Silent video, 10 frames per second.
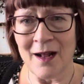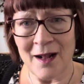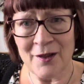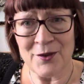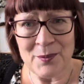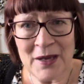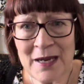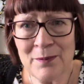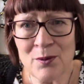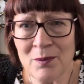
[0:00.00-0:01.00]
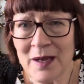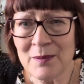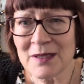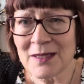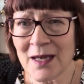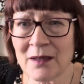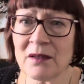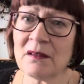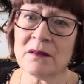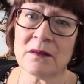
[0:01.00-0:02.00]
Other people may be saying,
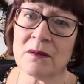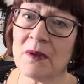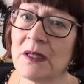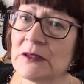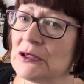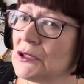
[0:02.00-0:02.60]
oh, well,